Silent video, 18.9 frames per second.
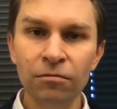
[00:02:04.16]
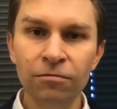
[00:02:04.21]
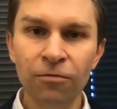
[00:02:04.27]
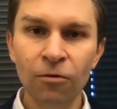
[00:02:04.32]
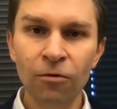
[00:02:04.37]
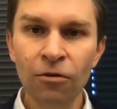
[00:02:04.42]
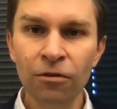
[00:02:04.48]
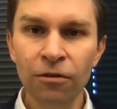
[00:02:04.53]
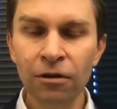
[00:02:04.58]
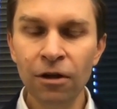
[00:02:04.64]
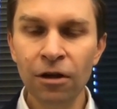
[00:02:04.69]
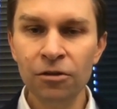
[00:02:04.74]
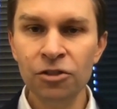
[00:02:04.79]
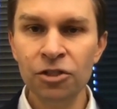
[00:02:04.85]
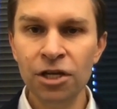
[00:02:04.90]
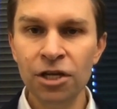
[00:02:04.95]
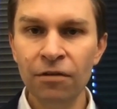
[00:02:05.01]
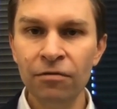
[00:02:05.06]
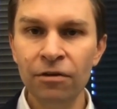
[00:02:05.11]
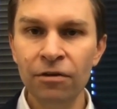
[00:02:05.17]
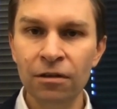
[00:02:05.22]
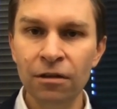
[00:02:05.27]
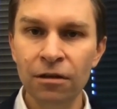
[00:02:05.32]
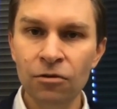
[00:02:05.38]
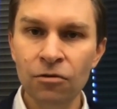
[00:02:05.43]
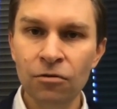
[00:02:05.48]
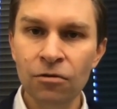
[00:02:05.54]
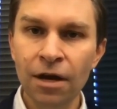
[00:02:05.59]
for the longevity that
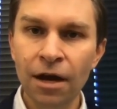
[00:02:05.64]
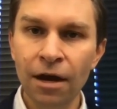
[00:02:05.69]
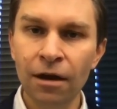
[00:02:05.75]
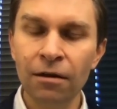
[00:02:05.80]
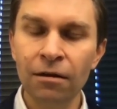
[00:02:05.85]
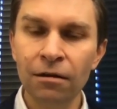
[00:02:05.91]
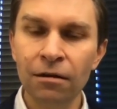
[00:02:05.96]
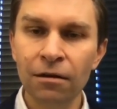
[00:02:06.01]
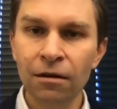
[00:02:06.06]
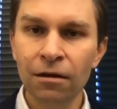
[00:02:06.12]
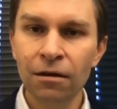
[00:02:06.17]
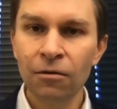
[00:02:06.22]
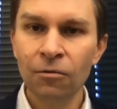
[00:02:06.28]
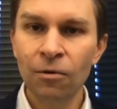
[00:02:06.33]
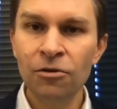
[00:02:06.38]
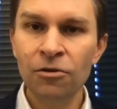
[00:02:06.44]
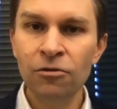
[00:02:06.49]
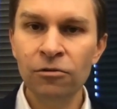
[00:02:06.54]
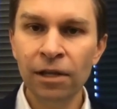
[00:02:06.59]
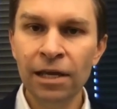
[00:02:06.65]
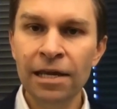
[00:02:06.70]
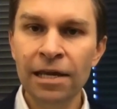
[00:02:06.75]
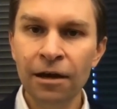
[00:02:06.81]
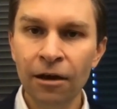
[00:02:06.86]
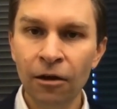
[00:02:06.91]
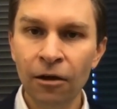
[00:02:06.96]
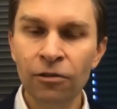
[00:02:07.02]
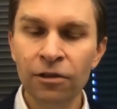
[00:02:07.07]
you get when you lead a
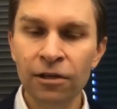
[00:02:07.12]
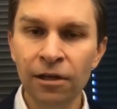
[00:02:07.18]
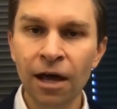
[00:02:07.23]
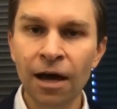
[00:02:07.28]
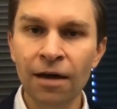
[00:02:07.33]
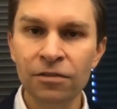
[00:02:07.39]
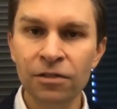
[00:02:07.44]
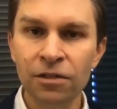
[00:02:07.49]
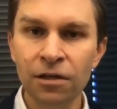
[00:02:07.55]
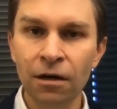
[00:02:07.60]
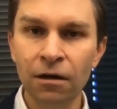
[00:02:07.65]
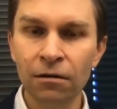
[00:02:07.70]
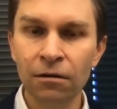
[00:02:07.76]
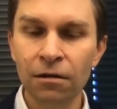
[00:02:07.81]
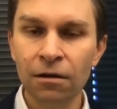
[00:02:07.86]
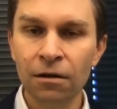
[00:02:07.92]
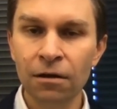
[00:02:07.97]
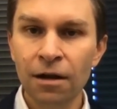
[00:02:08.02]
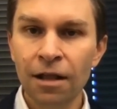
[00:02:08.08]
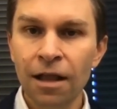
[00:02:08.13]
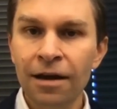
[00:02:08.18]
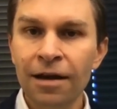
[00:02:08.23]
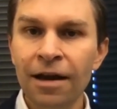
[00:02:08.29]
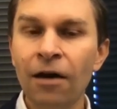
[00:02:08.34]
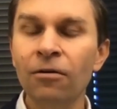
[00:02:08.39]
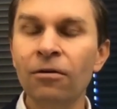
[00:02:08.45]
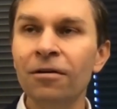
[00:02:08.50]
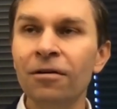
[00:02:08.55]
healthy lifestyle.
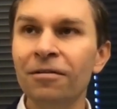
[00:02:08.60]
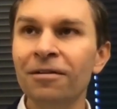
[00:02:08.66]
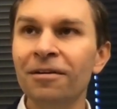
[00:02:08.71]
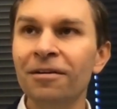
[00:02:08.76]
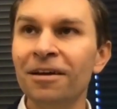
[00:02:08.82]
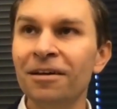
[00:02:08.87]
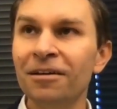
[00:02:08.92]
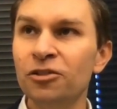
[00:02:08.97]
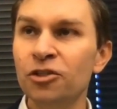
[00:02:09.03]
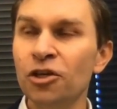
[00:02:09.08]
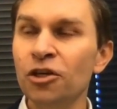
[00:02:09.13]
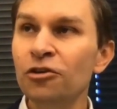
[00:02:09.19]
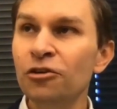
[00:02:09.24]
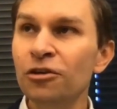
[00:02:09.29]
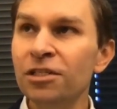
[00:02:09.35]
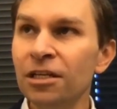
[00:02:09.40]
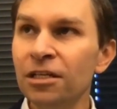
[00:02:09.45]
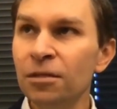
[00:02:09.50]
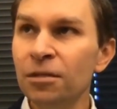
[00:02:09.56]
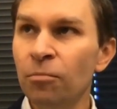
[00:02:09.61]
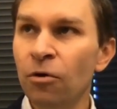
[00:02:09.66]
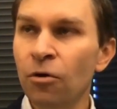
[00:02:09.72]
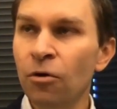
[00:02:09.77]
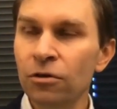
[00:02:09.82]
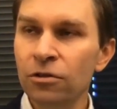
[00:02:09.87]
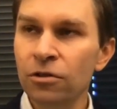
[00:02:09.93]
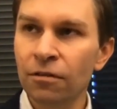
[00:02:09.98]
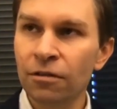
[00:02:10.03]
Now, it's interesting to
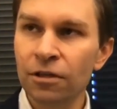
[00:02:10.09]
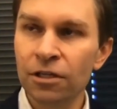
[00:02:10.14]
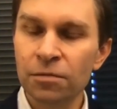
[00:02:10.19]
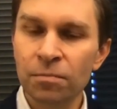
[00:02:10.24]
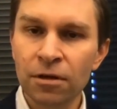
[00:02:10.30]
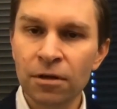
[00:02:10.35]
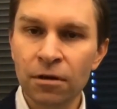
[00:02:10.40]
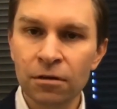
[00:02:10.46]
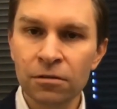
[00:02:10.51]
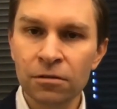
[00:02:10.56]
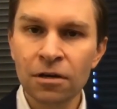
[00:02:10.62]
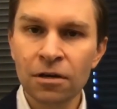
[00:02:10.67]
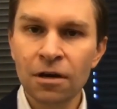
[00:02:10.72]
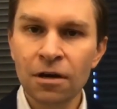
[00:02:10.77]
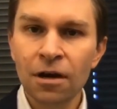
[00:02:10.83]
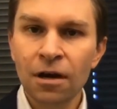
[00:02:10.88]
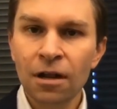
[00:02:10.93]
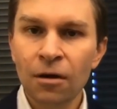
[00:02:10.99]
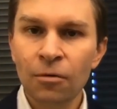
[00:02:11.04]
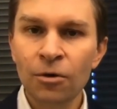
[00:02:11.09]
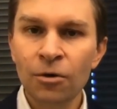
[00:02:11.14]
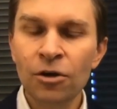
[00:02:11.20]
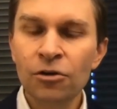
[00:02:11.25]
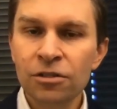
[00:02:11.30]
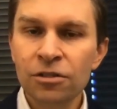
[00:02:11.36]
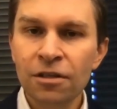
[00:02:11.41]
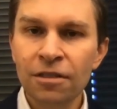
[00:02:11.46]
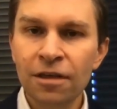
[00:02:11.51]
pause on this because we
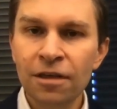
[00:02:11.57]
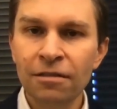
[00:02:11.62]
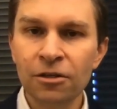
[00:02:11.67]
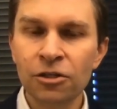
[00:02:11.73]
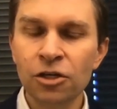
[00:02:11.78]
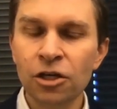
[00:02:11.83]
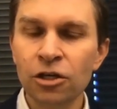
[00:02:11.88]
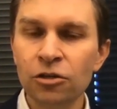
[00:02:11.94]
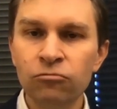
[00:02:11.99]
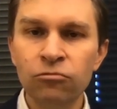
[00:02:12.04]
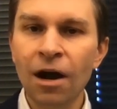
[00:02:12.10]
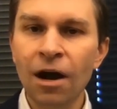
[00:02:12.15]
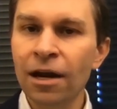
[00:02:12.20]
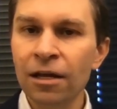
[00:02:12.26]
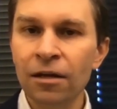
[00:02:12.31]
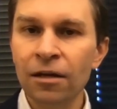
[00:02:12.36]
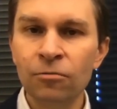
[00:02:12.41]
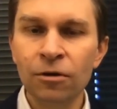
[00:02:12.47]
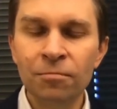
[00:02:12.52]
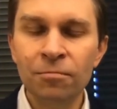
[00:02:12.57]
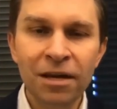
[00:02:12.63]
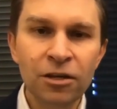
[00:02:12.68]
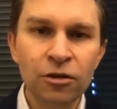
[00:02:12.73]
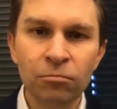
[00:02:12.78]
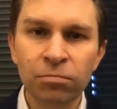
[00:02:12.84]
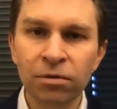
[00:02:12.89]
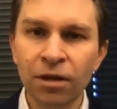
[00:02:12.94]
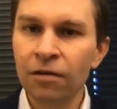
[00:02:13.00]
used to think that just running would make
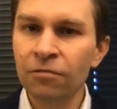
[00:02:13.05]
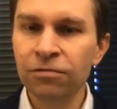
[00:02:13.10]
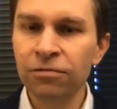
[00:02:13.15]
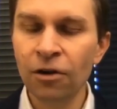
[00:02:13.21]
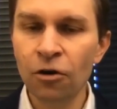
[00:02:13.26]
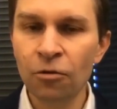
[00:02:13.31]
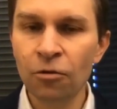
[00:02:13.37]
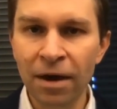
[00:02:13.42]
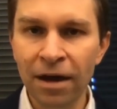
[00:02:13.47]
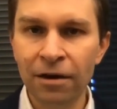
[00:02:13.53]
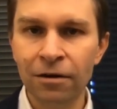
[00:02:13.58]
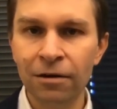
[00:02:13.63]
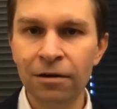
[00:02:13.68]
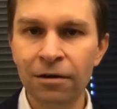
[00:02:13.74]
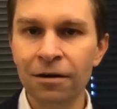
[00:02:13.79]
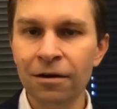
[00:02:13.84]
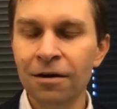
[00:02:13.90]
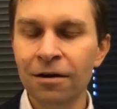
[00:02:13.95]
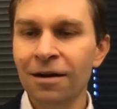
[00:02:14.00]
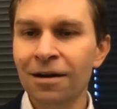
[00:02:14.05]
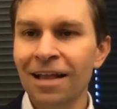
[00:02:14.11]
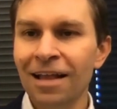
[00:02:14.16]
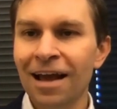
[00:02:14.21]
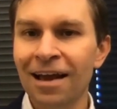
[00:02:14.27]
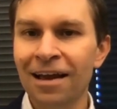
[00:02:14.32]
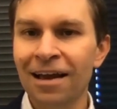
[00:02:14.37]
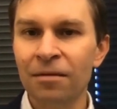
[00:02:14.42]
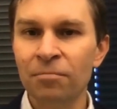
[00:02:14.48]
your blood flow better
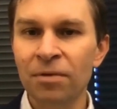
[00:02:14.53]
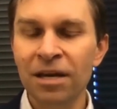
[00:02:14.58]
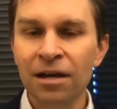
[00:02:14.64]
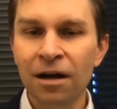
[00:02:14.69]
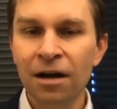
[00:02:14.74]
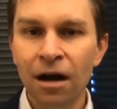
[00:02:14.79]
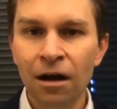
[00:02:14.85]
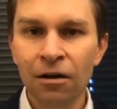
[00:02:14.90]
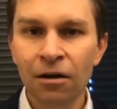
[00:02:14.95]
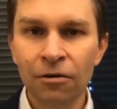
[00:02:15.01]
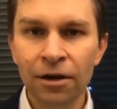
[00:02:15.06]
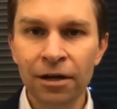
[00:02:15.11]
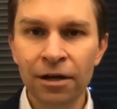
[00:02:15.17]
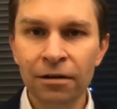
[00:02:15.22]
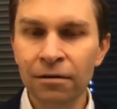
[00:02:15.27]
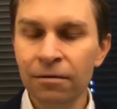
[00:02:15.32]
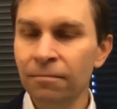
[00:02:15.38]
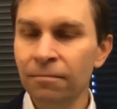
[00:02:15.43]
and being hungry,